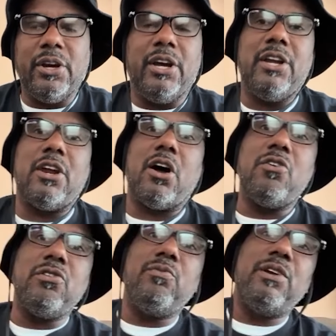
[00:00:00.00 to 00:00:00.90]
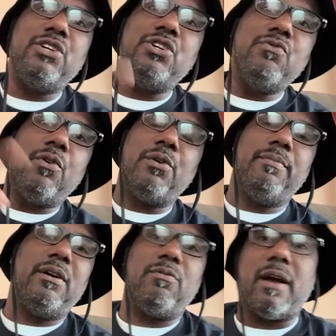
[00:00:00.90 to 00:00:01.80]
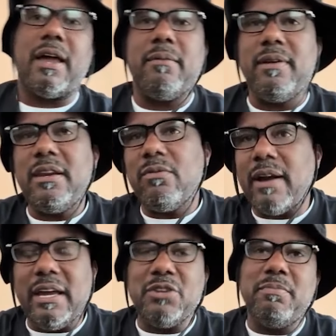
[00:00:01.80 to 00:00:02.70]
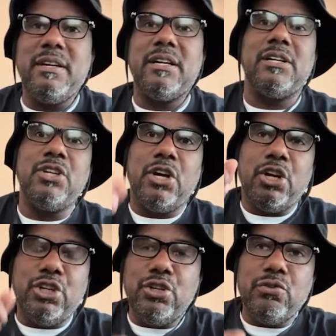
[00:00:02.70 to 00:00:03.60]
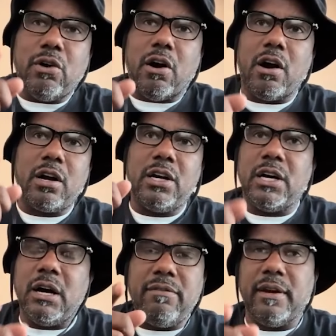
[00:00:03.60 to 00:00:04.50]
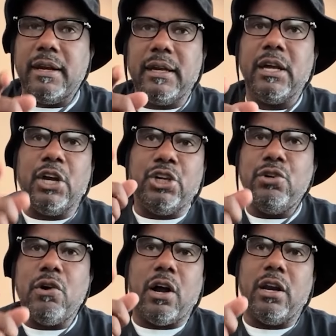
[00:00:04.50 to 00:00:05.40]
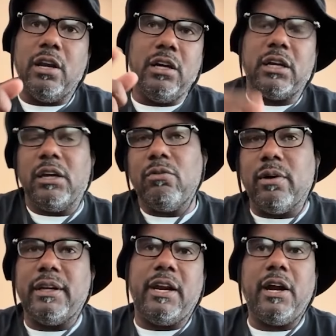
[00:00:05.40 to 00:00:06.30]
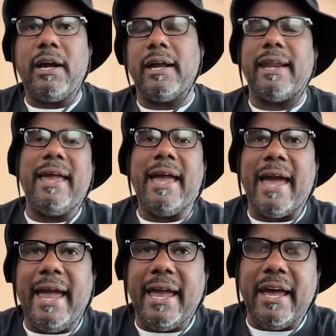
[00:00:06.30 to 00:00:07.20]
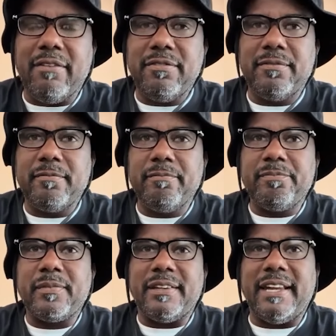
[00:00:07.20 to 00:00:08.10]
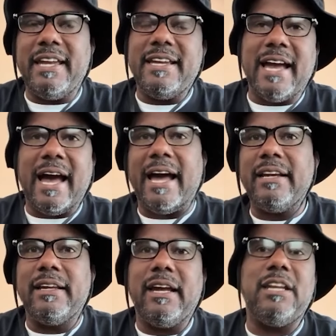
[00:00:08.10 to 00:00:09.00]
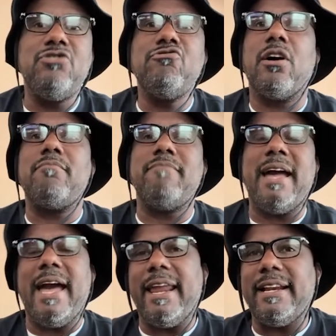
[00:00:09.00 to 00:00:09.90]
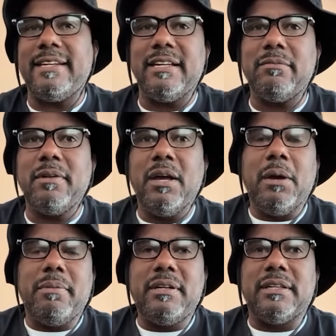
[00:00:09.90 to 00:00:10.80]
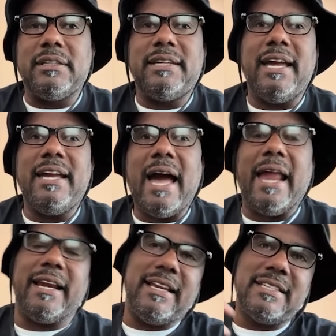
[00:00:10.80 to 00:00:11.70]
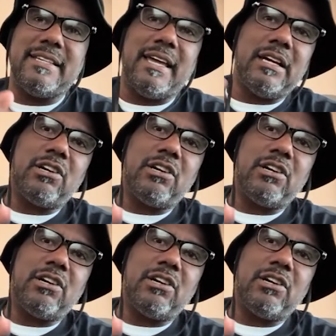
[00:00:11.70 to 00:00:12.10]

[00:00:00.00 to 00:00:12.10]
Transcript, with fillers: And the only reason you want to be around him anyway is because you are coveting, you are looking what they they have, they got, and you are mad at them because they got it instead of